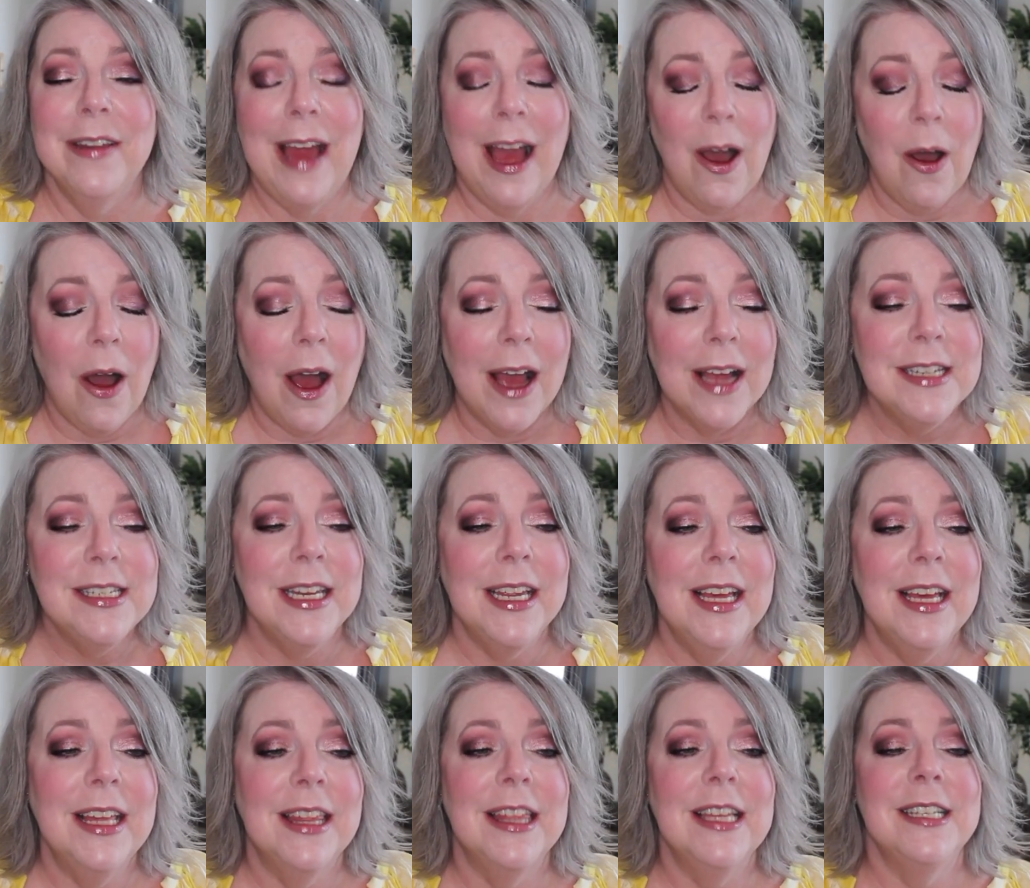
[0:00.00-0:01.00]
Now I
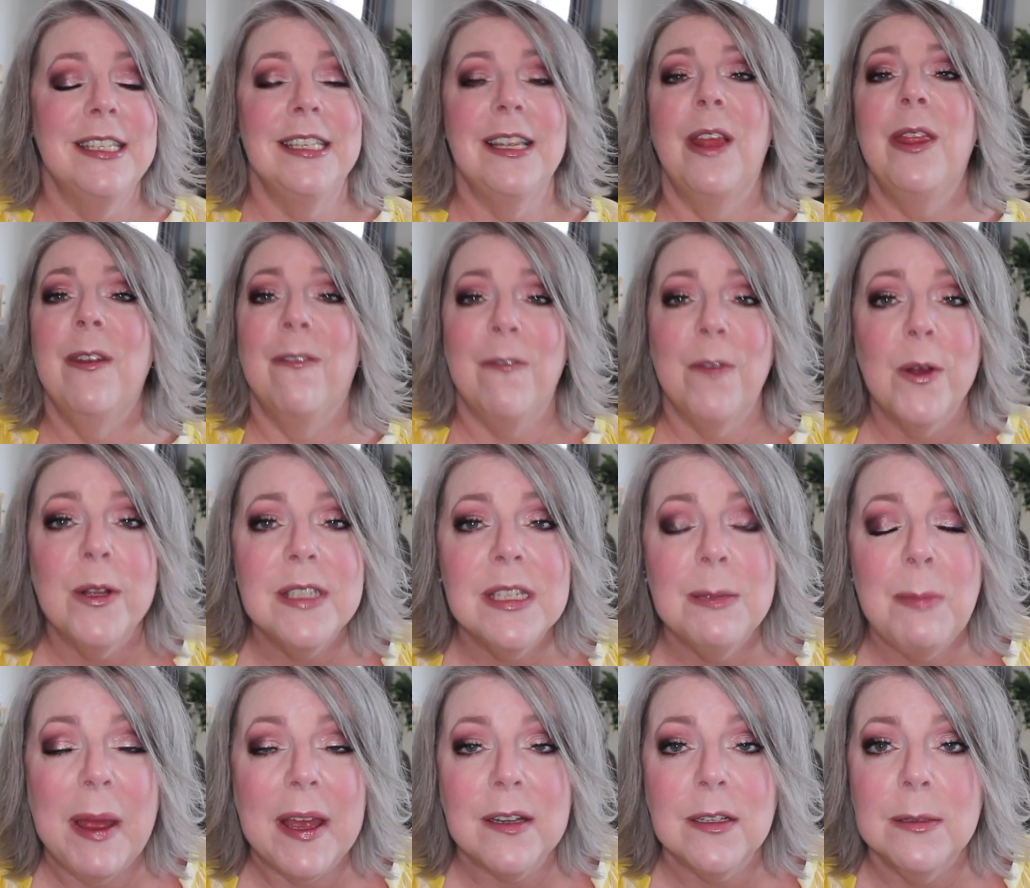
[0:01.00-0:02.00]
take this the full
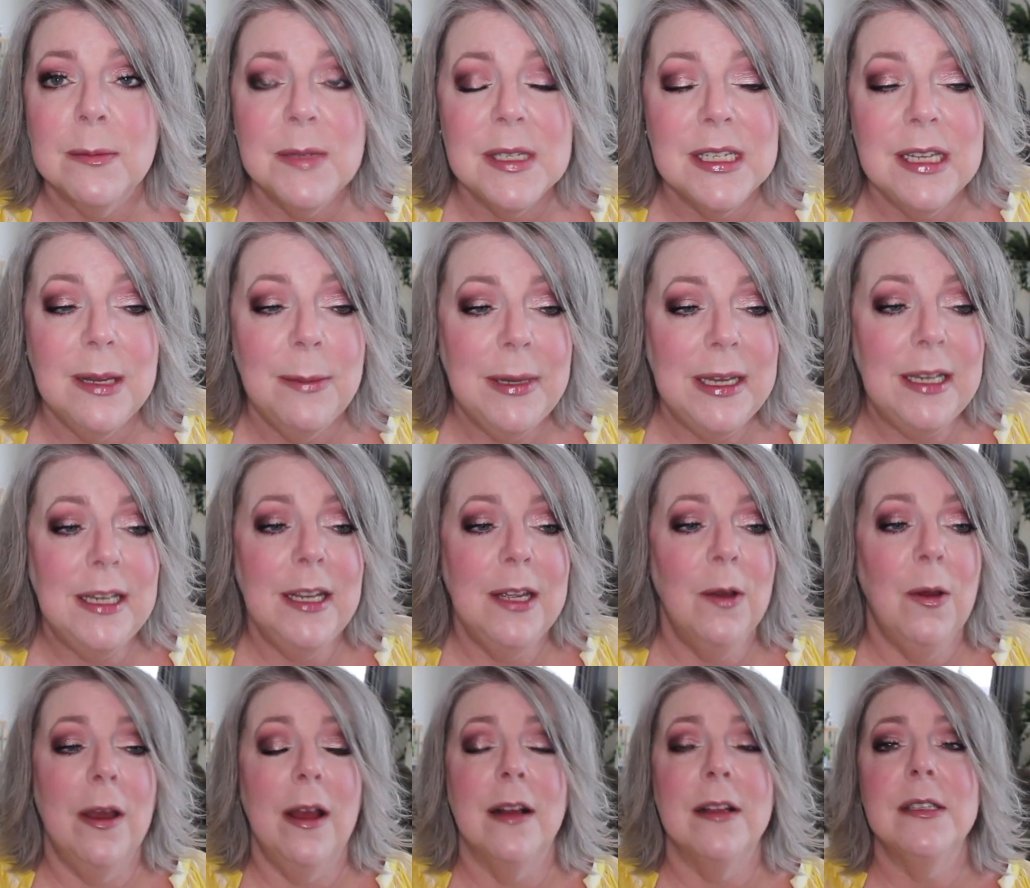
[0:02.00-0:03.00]
spectrum CBD
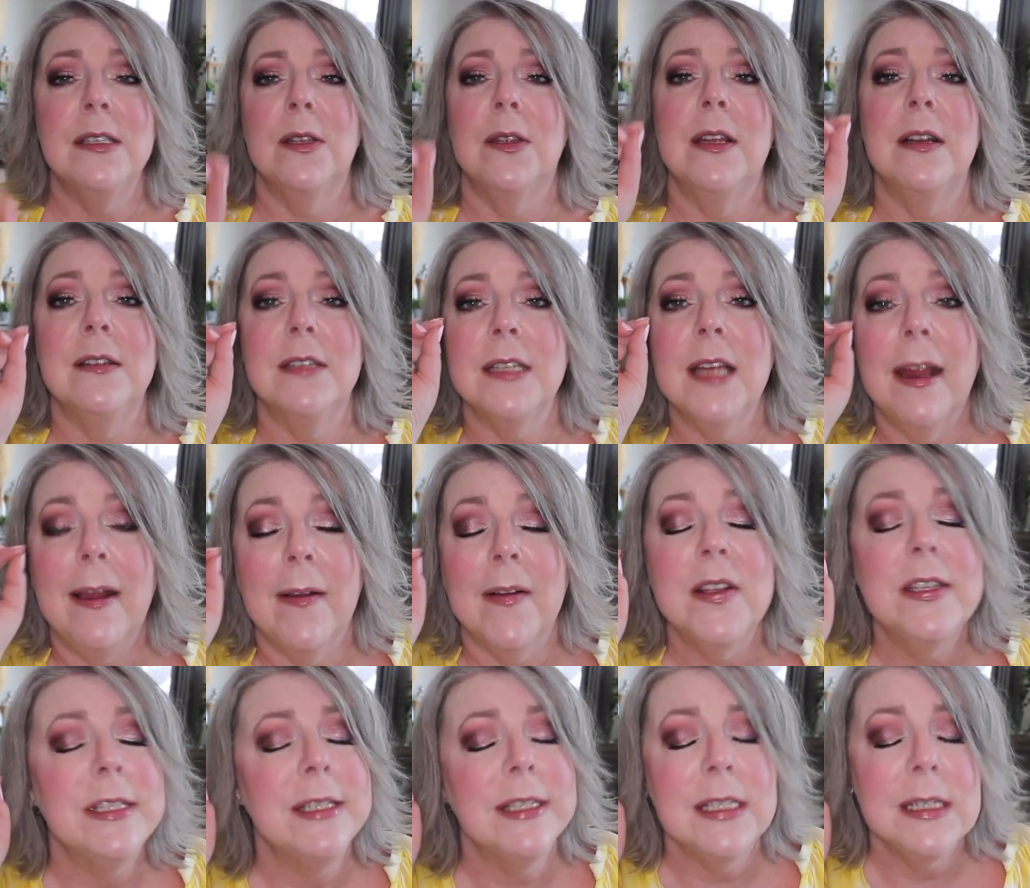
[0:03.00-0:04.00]
oil so there's like a
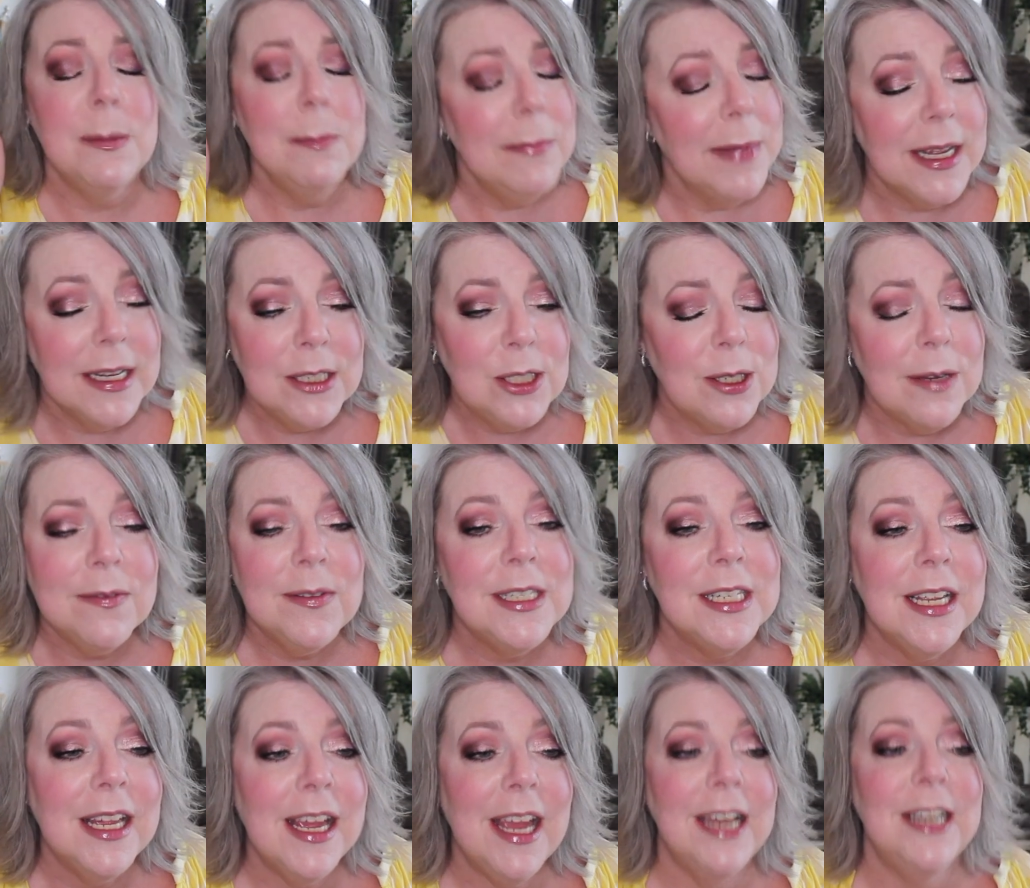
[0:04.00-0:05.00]
smidge of
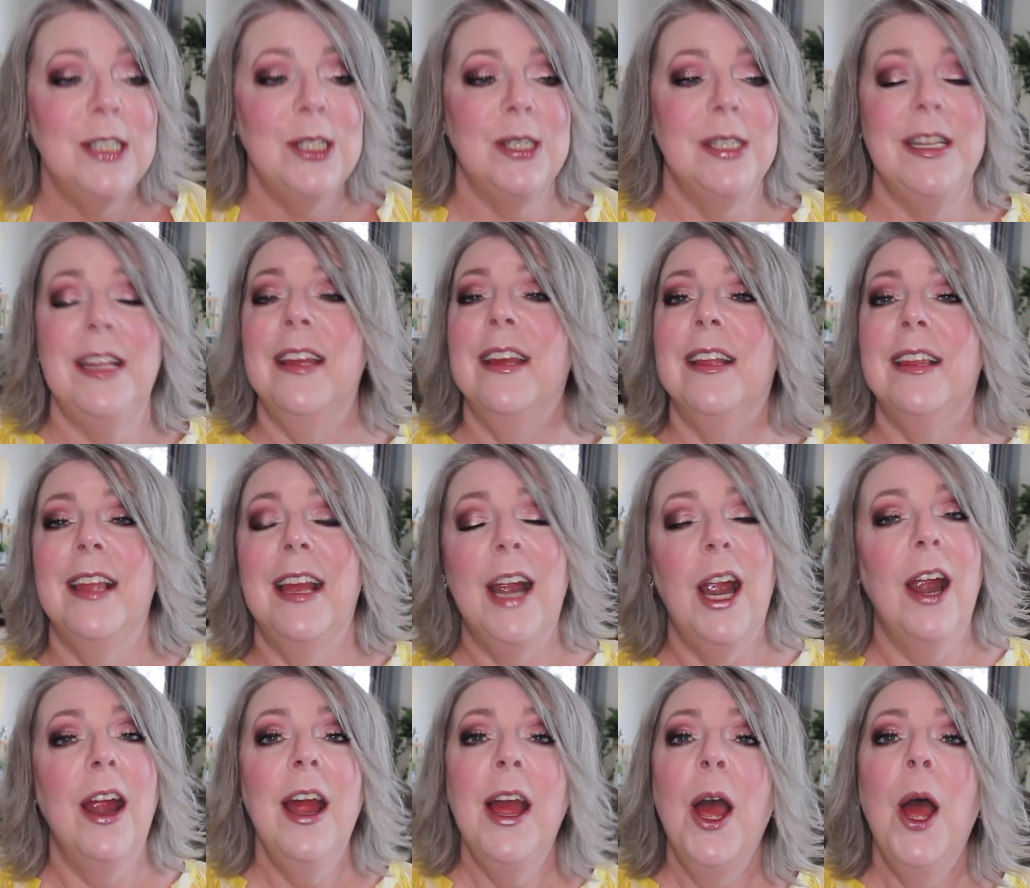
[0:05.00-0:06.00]
THC in
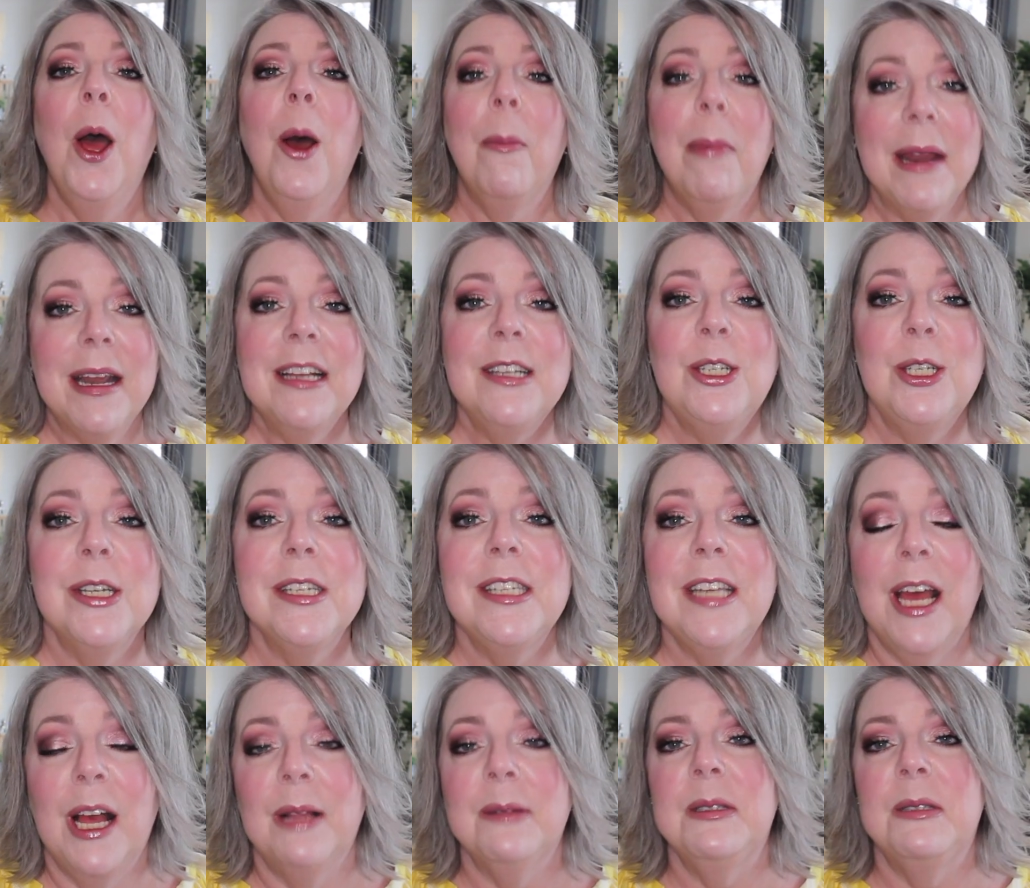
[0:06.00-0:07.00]
there but it just
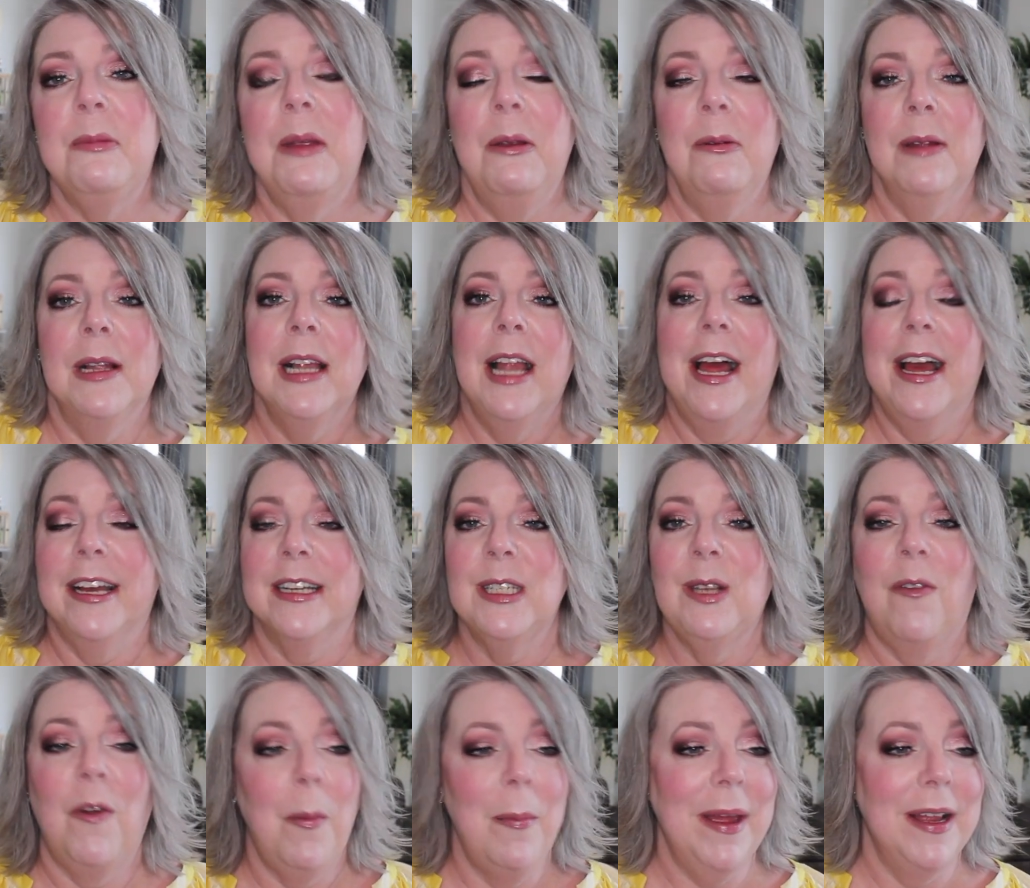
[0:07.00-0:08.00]
helps me relax
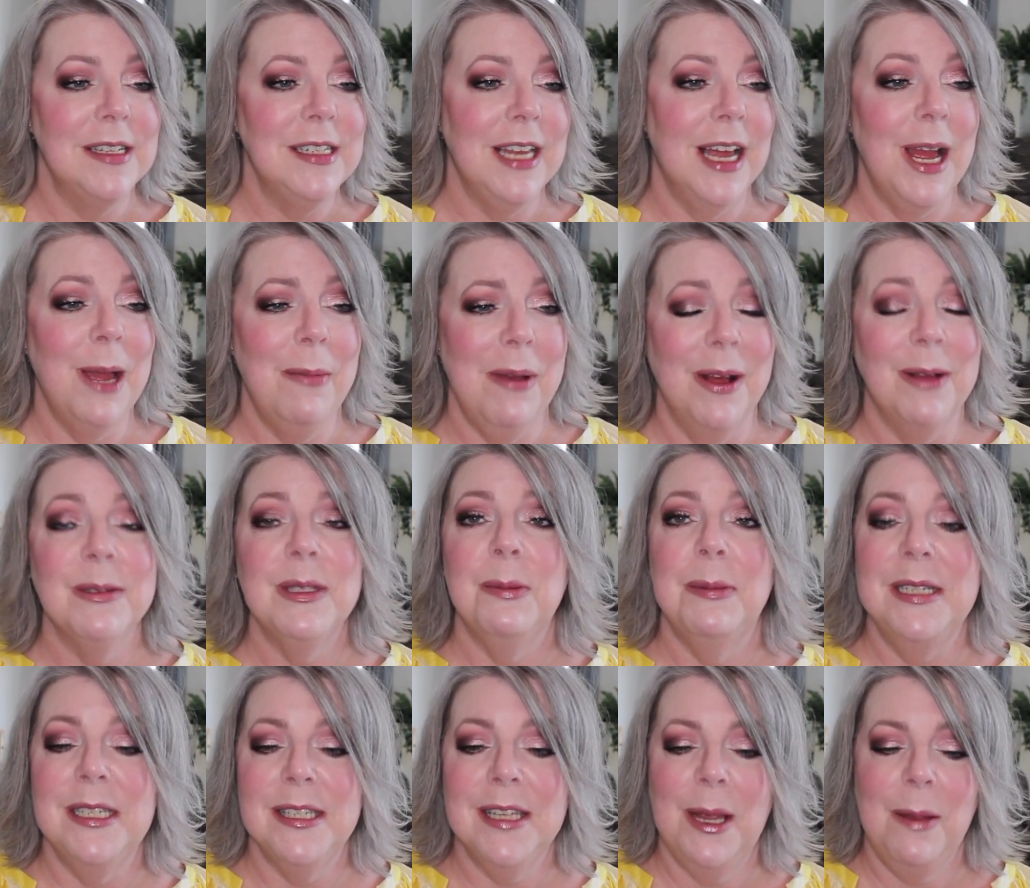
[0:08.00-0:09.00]
for bedtime, helps
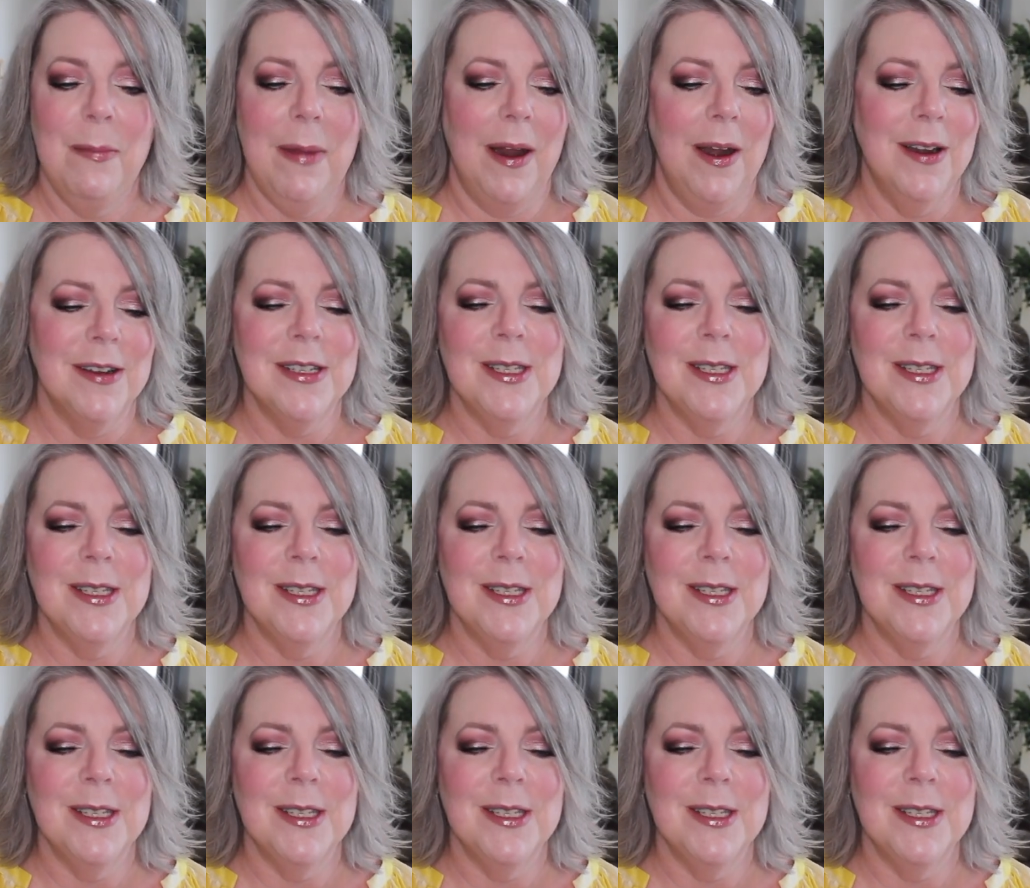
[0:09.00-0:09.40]
me sleep better.